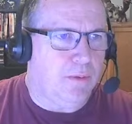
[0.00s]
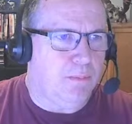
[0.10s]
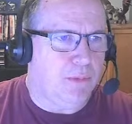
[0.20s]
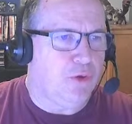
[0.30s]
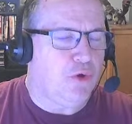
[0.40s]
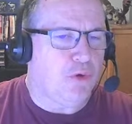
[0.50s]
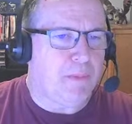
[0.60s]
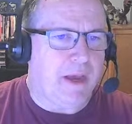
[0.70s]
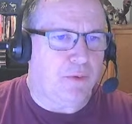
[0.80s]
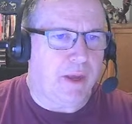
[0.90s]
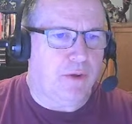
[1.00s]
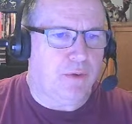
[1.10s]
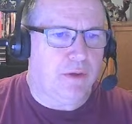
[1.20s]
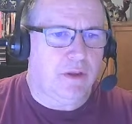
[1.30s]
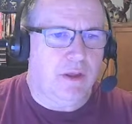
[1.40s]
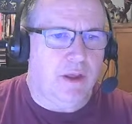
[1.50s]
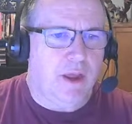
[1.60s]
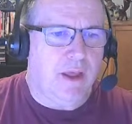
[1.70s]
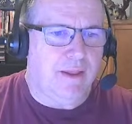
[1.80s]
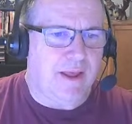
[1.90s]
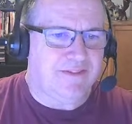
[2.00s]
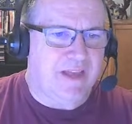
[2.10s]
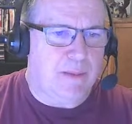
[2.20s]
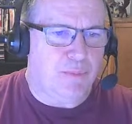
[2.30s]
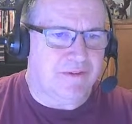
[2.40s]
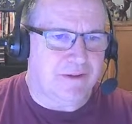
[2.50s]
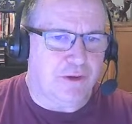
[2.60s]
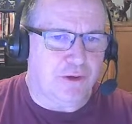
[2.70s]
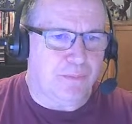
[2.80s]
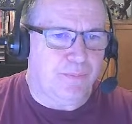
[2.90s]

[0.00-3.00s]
build your own background. And they have samples here.